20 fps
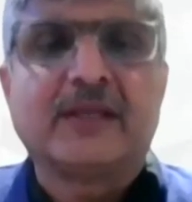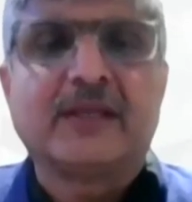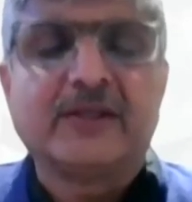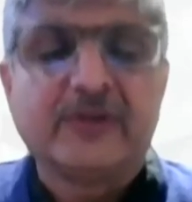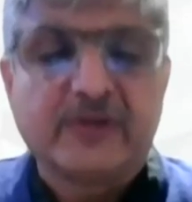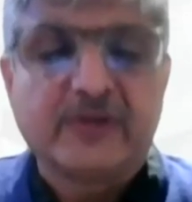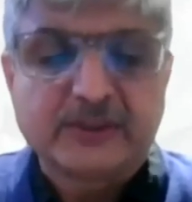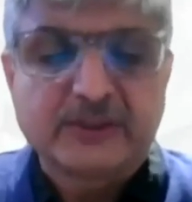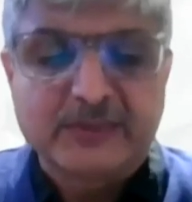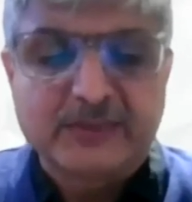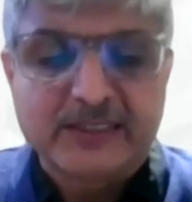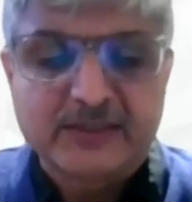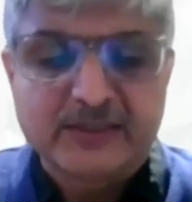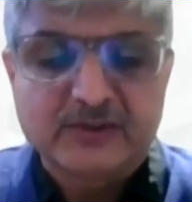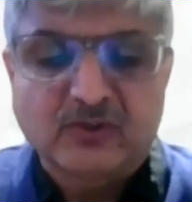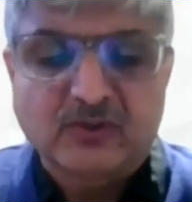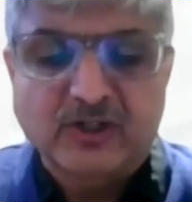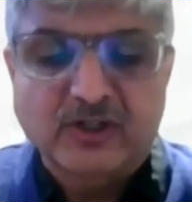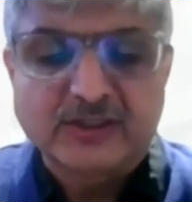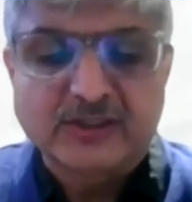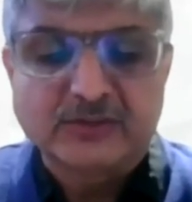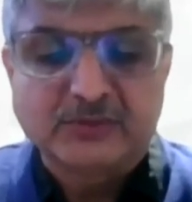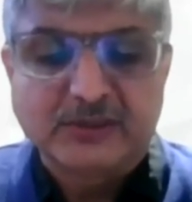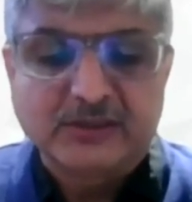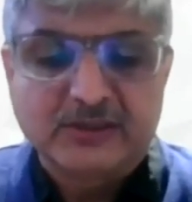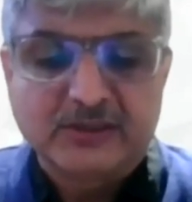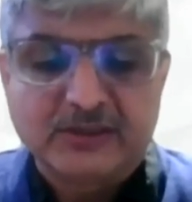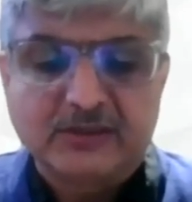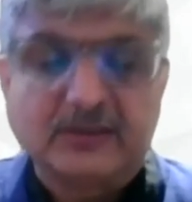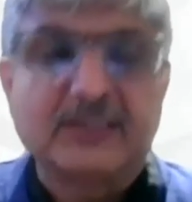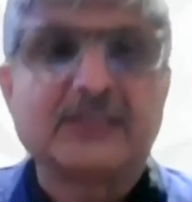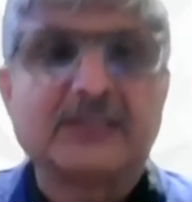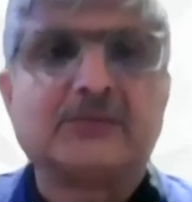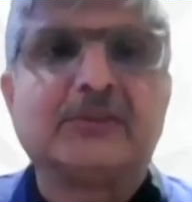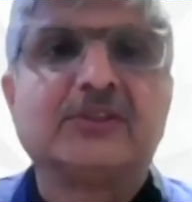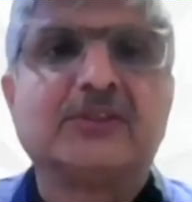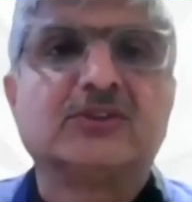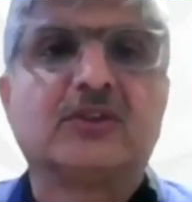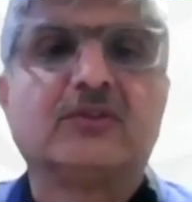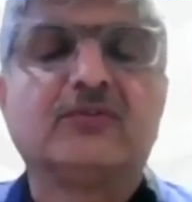in your experience, what has been the
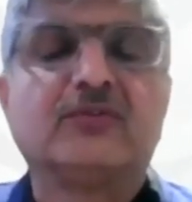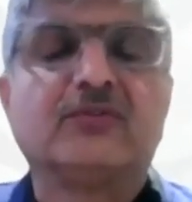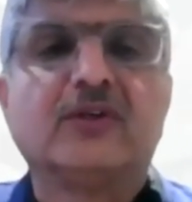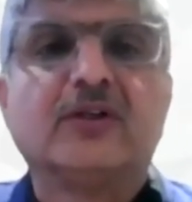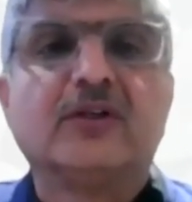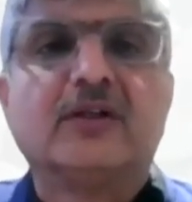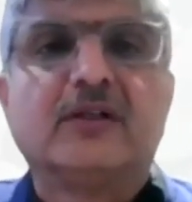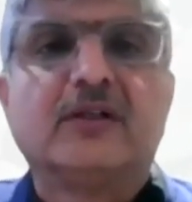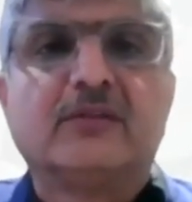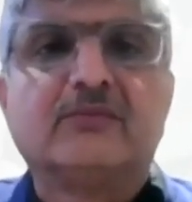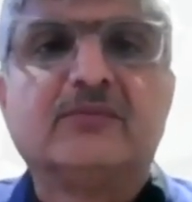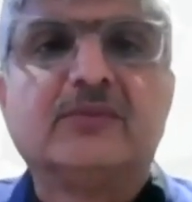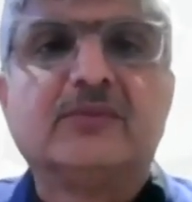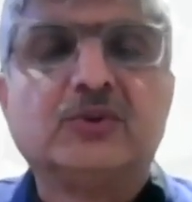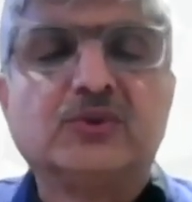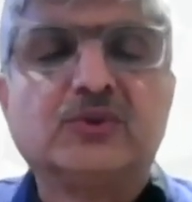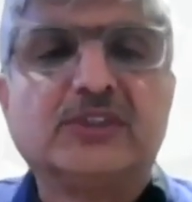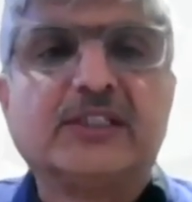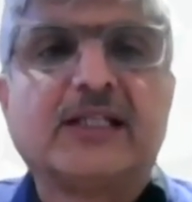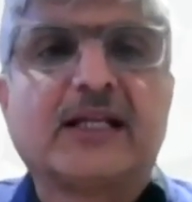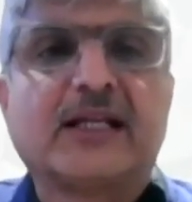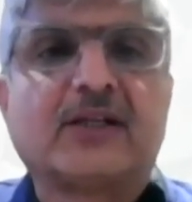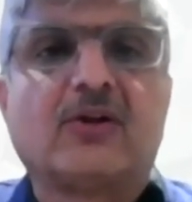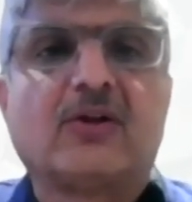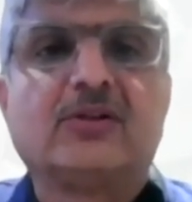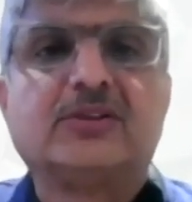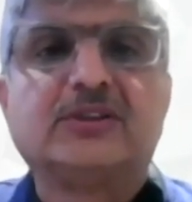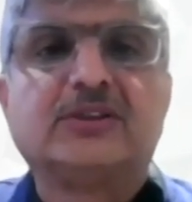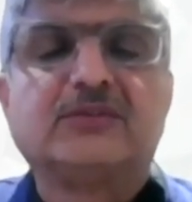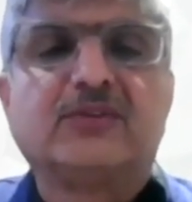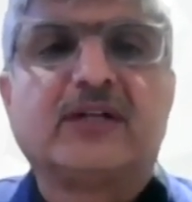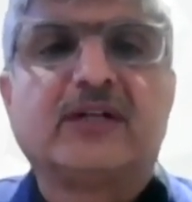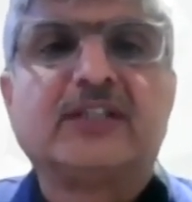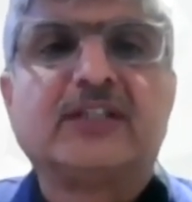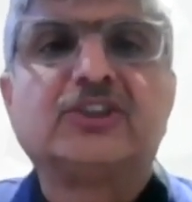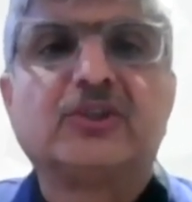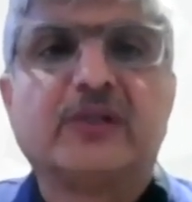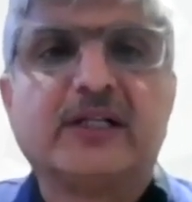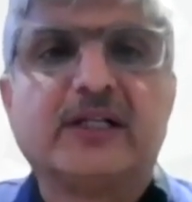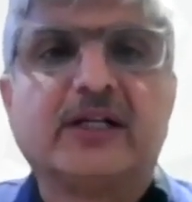experience of using technology for
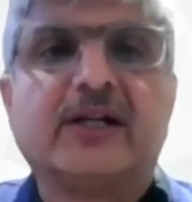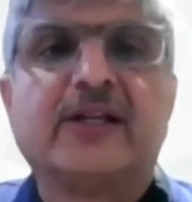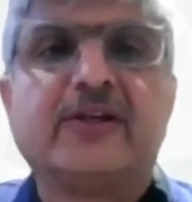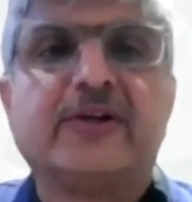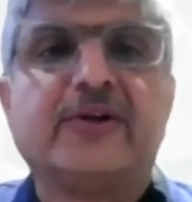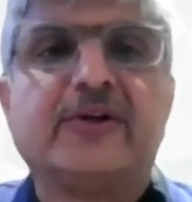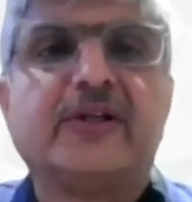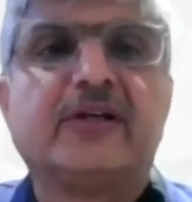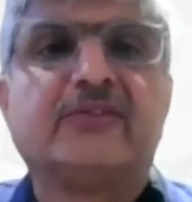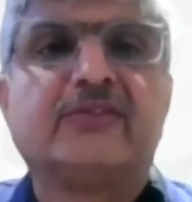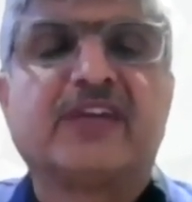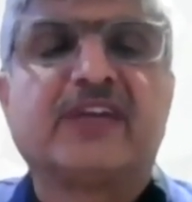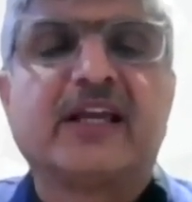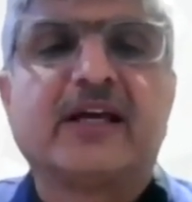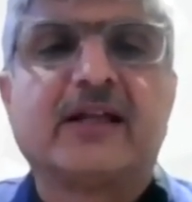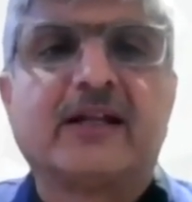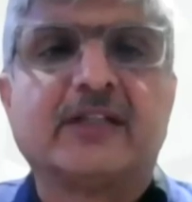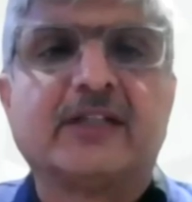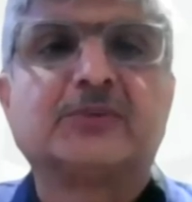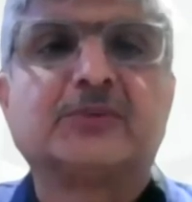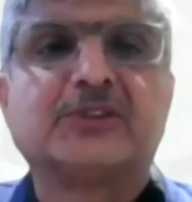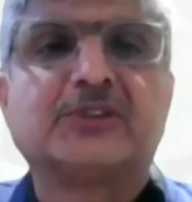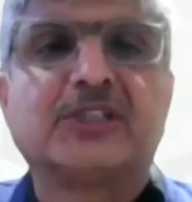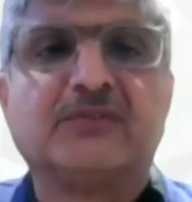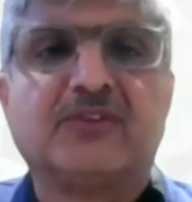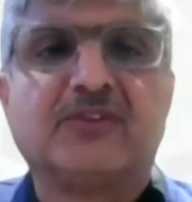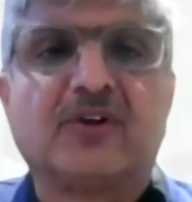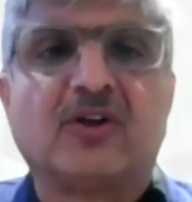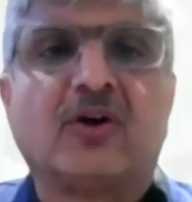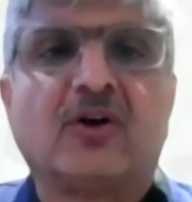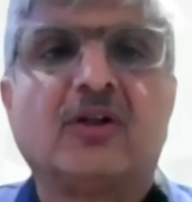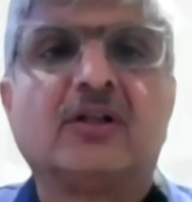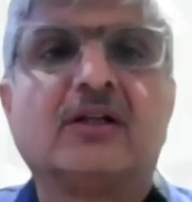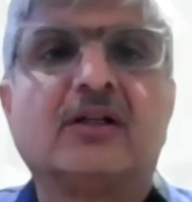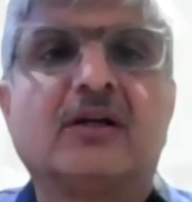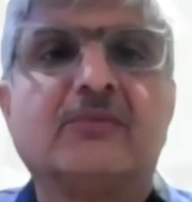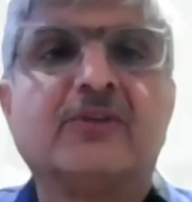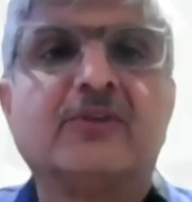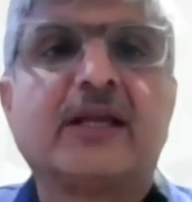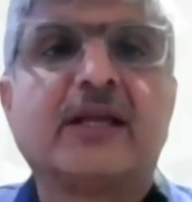ensuring continuity of care, especially for
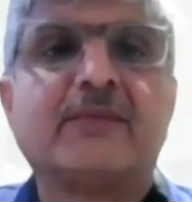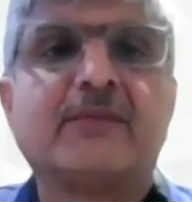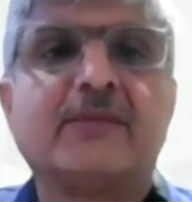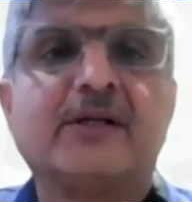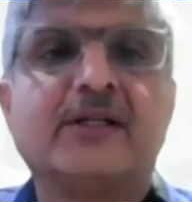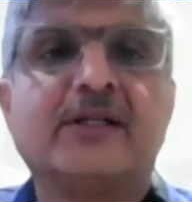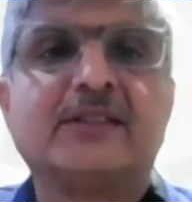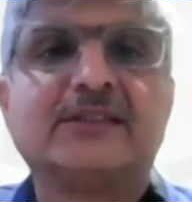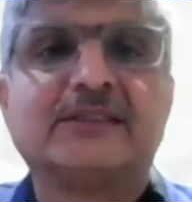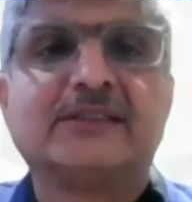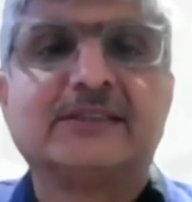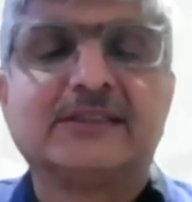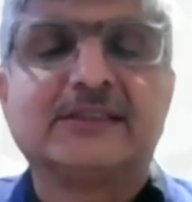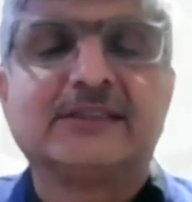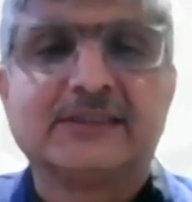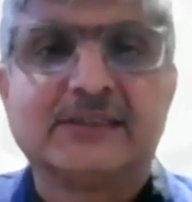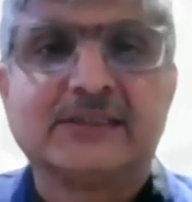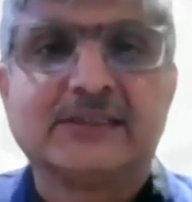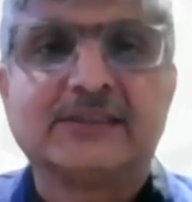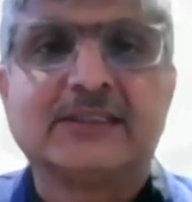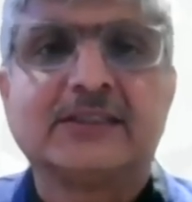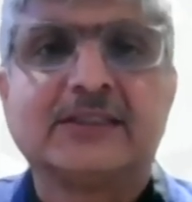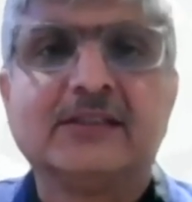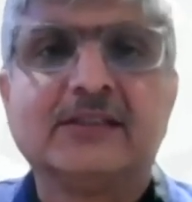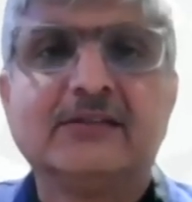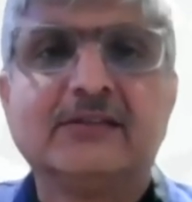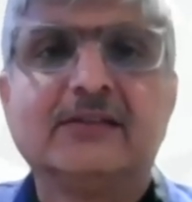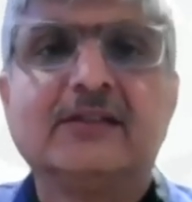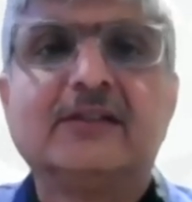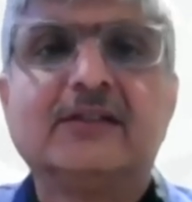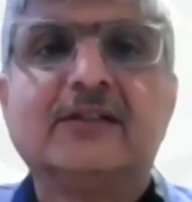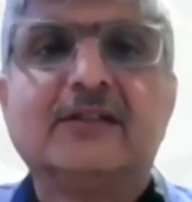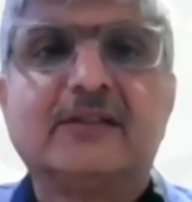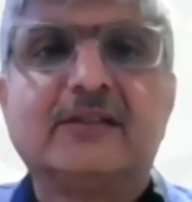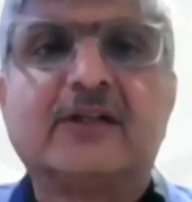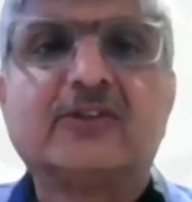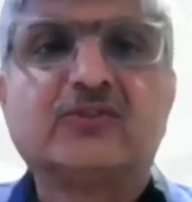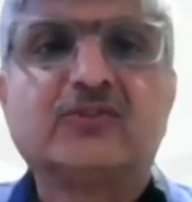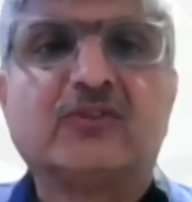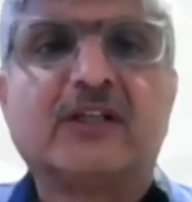non-communicable diseases, etc.?
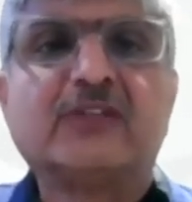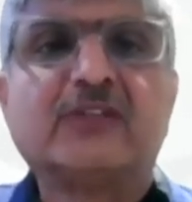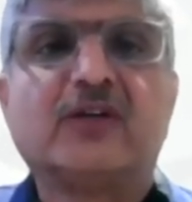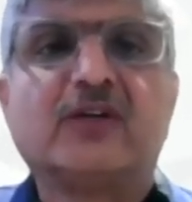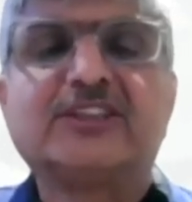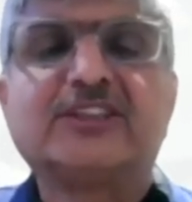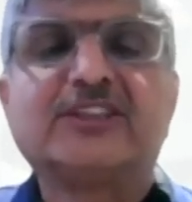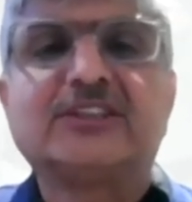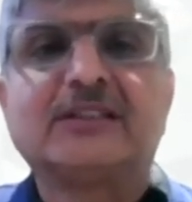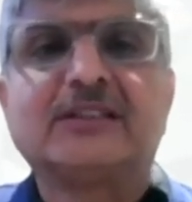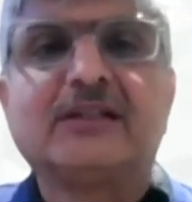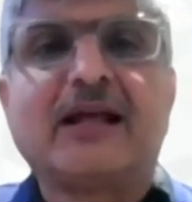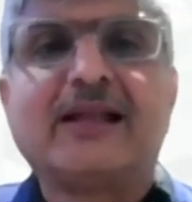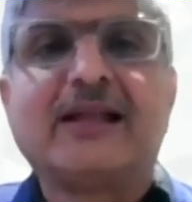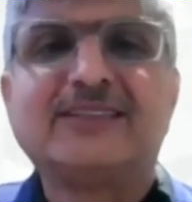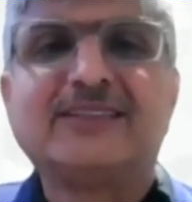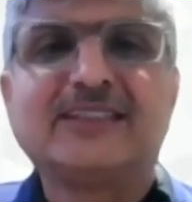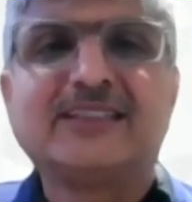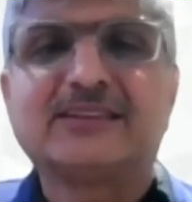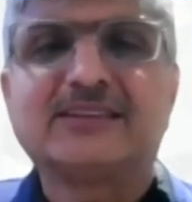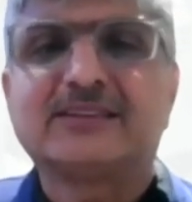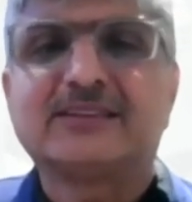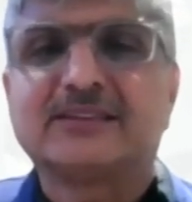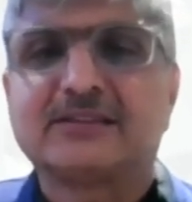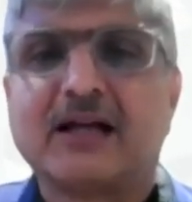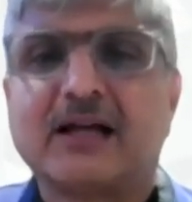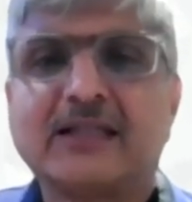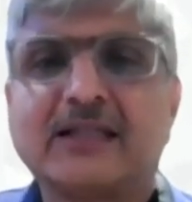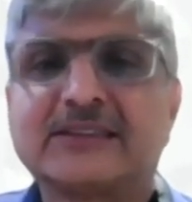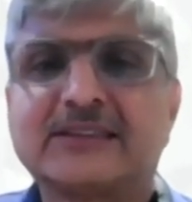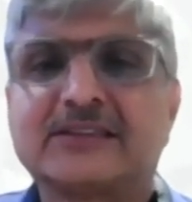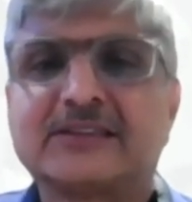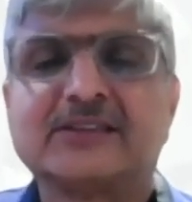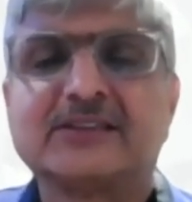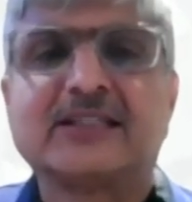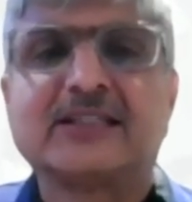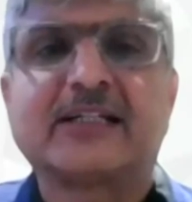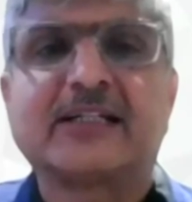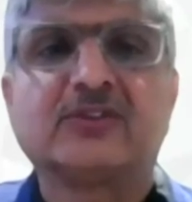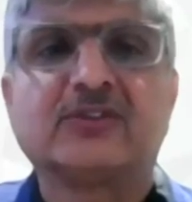That is one question. I'll just ask
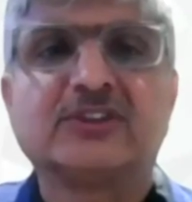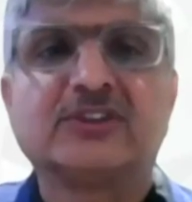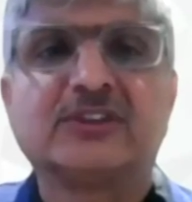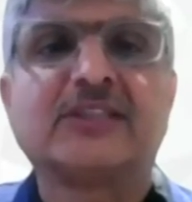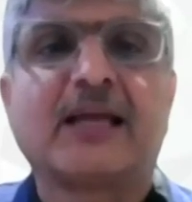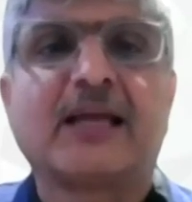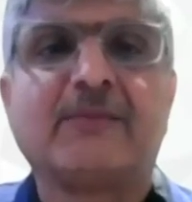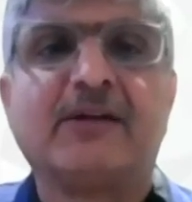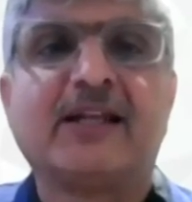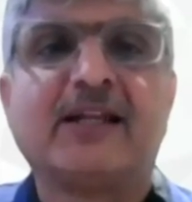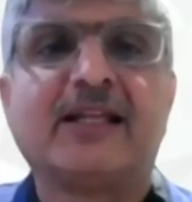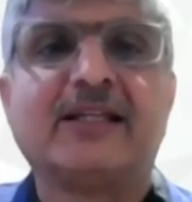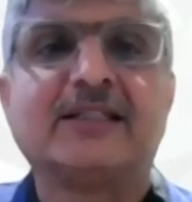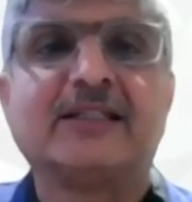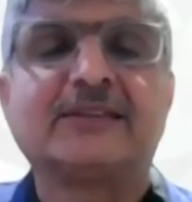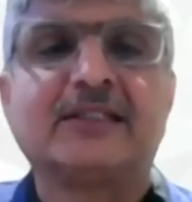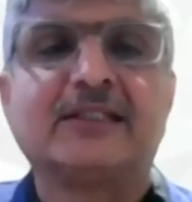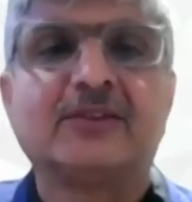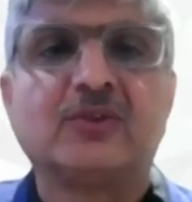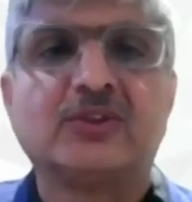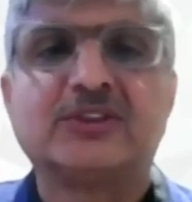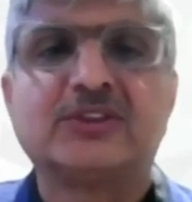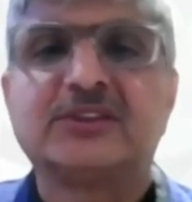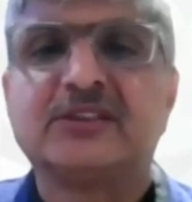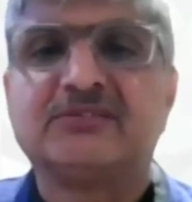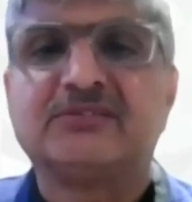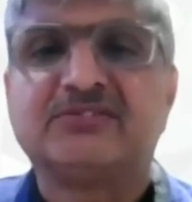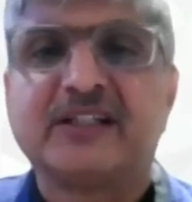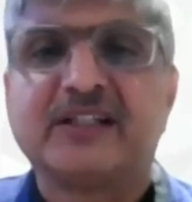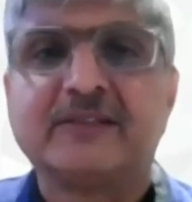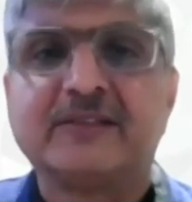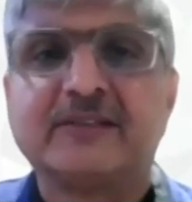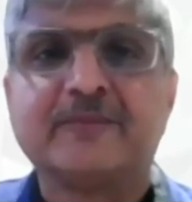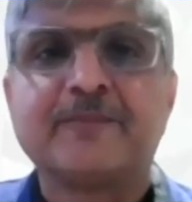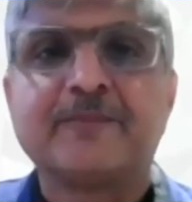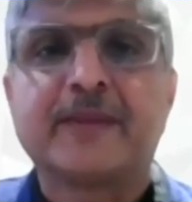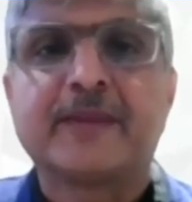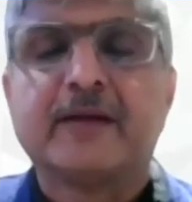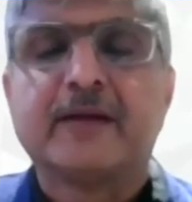the second question simultaneously, though it's different,